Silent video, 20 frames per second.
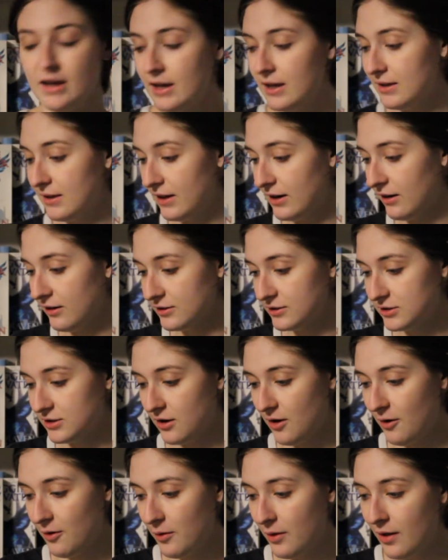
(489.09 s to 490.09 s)
And then
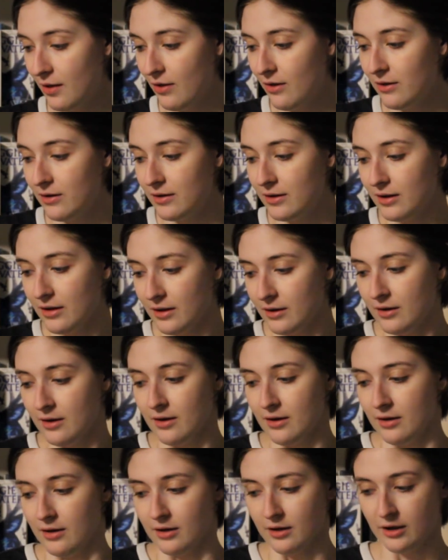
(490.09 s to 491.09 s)
also
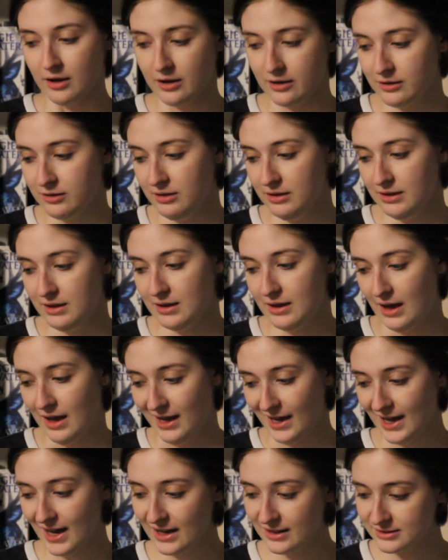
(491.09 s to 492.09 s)
the
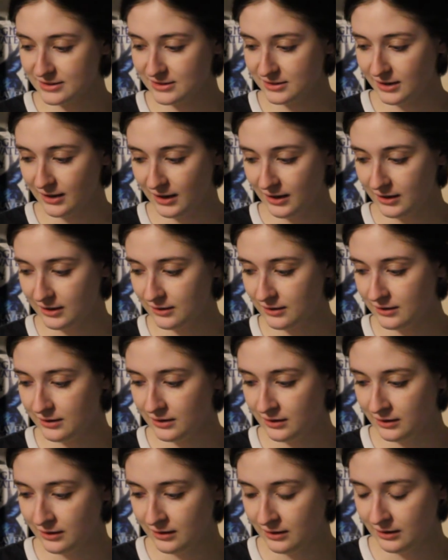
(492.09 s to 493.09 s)
hat and
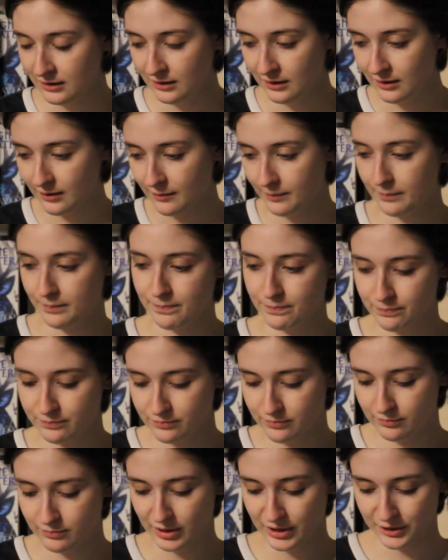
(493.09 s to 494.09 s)
the
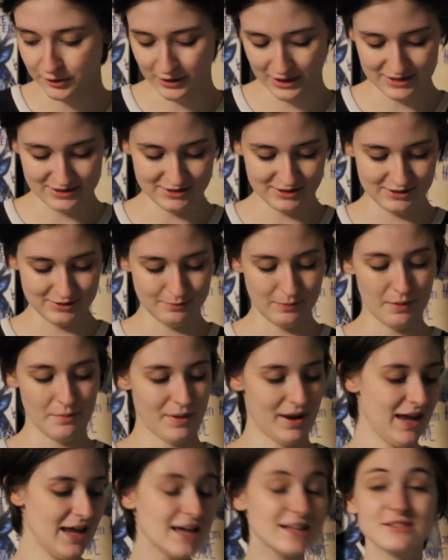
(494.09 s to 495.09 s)
pillowcases, but
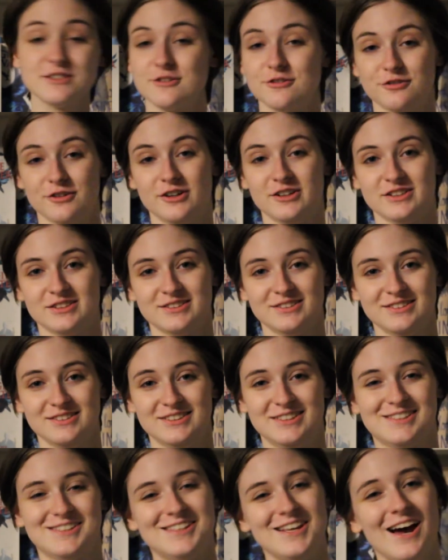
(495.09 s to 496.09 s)
my hands are full.
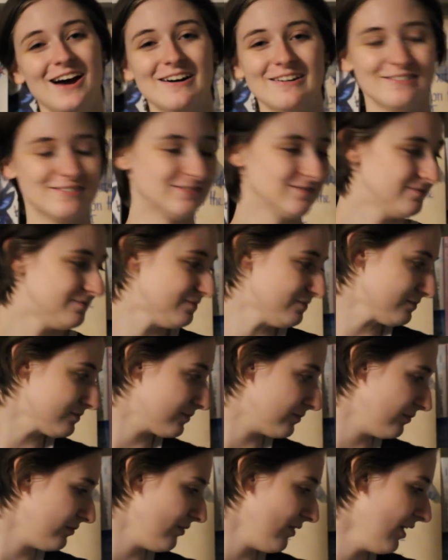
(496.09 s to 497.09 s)
So,
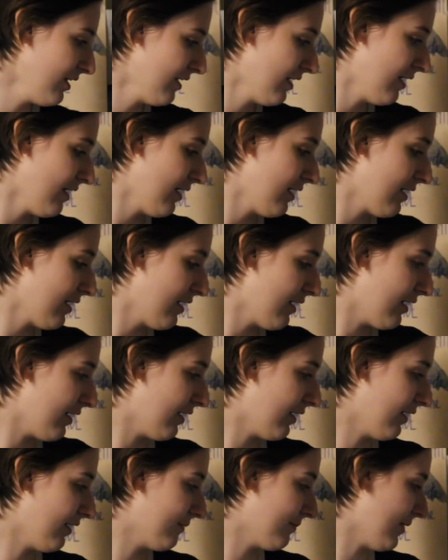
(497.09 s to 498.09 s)

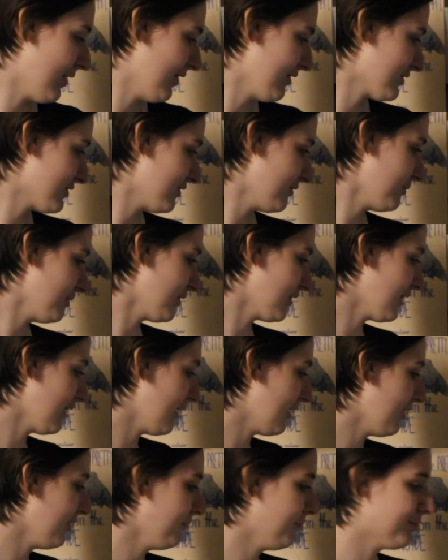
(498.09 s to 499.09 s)
also look
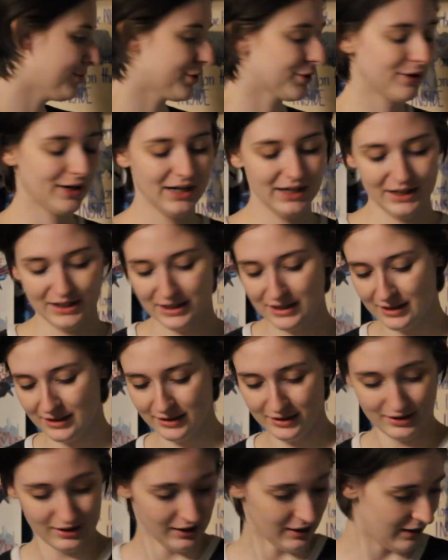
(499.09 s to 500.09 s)
at how pretty
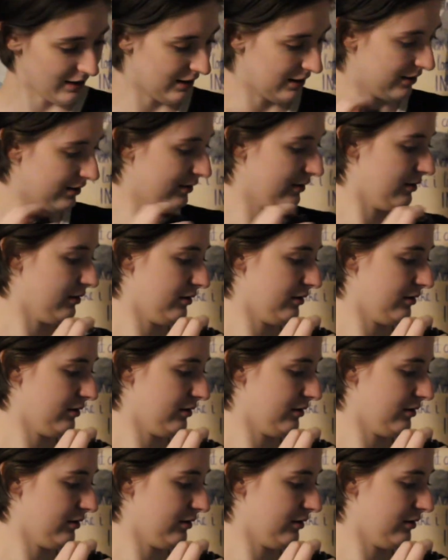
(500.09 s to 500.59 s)
the